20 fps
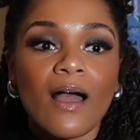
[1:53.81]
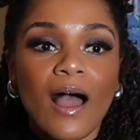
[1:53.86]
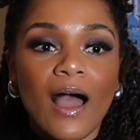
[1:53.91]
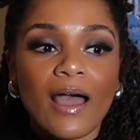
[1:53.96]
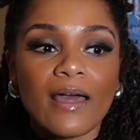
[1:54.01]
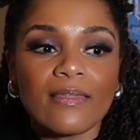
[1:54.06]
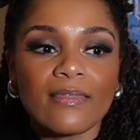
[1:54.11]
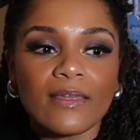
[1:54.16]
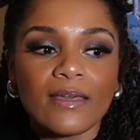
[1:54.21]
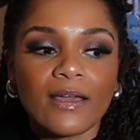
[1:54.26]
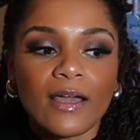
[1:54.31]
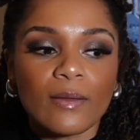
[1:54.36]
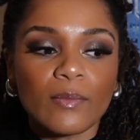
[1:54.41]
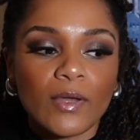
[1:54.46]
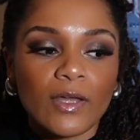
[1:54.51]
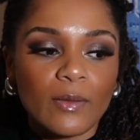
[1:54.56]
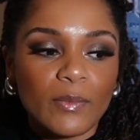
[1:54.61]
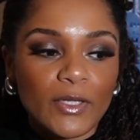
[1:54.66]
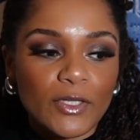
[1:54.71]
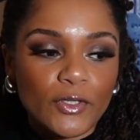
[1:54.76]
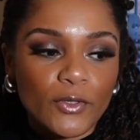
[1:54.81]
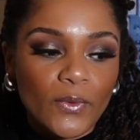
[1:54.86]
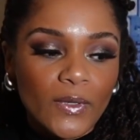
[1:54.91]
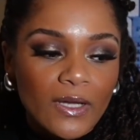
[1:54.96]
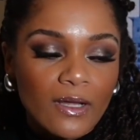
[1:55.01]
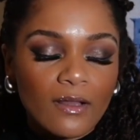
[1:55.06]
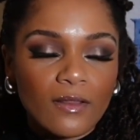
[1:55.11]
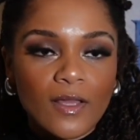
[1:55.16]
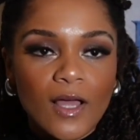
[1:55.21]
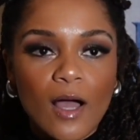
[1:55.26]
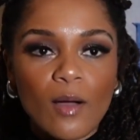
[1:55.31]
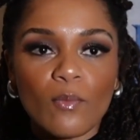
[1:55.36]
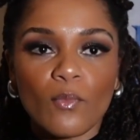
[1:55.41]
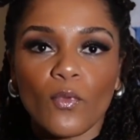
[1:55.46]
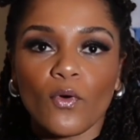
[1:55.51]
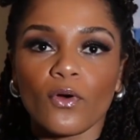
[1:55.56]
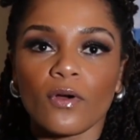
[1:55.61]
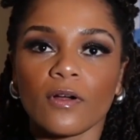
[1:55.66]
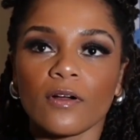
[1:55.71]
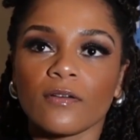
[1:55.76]
I think I'm gonna be doing a lot
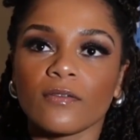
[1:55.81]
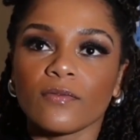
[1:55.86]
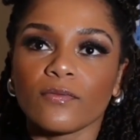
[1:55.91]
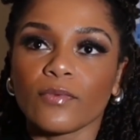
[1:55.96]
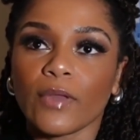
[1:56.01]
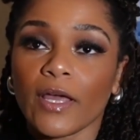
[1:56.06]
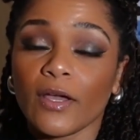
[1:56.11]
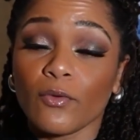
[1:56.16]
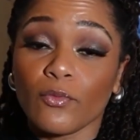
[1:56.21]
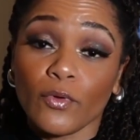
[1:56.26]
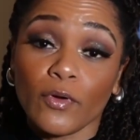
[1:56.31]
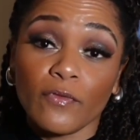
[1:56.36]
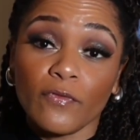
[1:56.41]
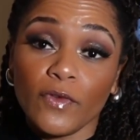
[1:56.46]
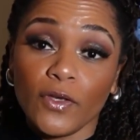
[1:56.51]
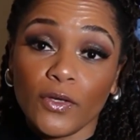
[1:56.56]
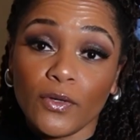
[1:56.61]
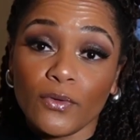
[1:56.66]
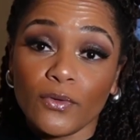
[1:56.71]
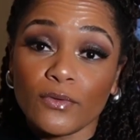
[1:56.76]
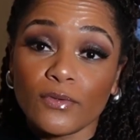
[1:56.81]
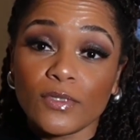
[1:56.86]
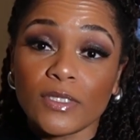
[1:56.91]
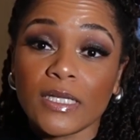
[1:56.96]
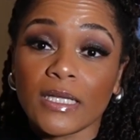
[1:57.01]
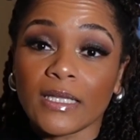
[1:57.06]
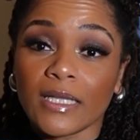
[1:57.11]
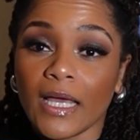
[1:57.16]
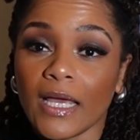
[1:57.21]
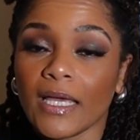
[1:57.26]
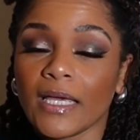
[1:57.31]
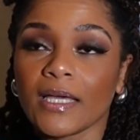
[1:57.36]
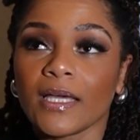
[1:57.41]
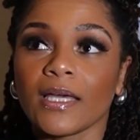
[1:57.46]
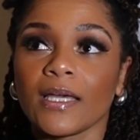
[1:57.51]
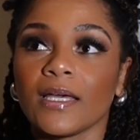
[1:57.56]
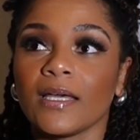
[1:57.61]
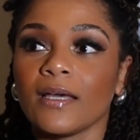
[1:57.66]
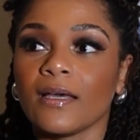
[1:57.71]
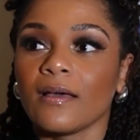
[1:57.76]
more like reviews and like,
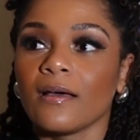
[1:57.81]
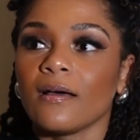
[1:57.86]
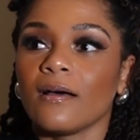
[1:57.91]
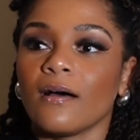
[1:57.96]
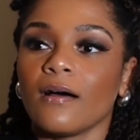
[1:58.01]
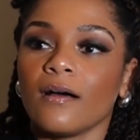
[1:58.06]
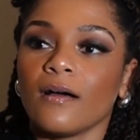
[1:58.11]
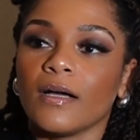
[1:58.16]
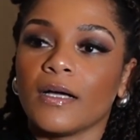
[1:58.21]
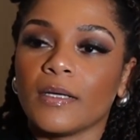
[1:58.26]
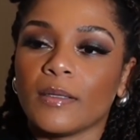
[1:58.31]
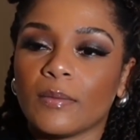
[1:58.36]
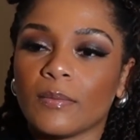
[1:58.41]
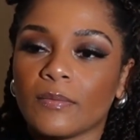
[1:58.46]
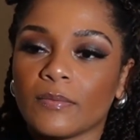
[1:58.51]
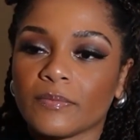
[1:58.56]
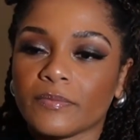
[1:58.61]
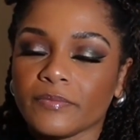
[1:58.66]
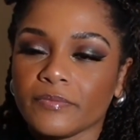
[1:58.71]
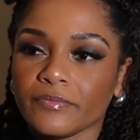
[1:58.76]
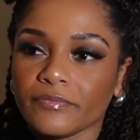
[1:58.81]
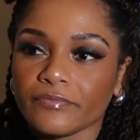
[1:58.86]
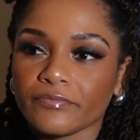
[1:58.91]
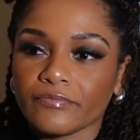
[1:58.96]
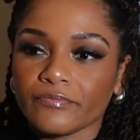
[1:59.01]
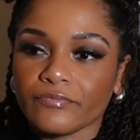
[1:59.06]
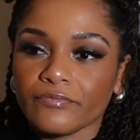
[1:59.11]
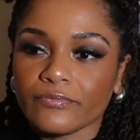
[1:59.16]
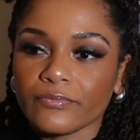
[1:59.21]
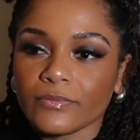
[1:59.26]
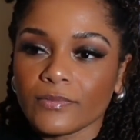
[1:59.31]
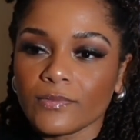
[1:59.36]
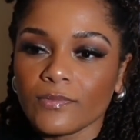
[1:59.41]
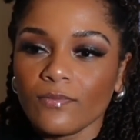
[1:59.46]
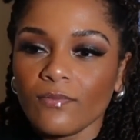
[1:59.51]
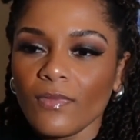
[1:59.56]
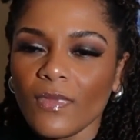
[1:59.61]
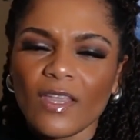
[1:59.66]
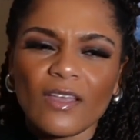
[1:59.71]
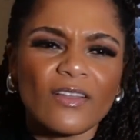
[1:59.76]
um,
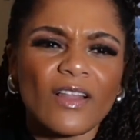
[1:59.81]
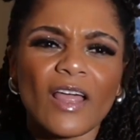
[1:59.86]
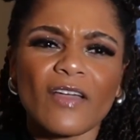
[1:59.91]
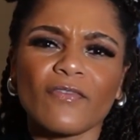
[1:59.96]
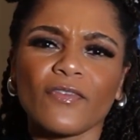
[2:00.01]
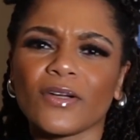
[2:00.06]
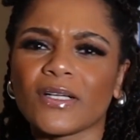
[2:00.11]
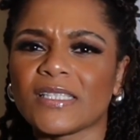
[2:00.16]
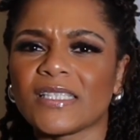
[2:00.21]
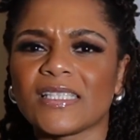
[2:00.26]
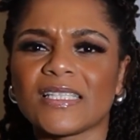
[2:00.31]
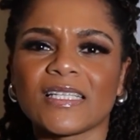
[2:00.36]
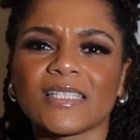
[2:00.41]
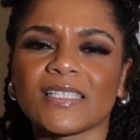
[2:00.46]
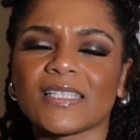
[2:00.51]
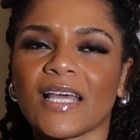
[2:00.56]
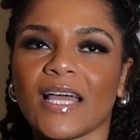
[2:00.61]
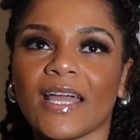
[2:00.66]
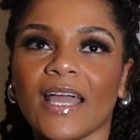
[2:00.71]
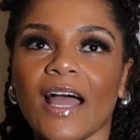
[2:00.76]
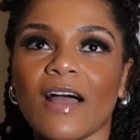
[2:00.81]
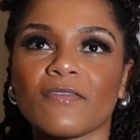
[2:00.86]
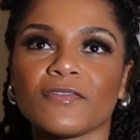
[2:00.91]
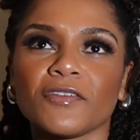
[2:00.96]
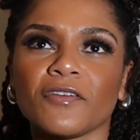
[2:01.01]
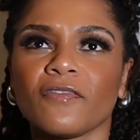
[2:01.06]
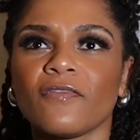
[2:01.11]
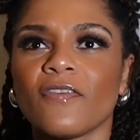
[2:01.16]
like for instance, like after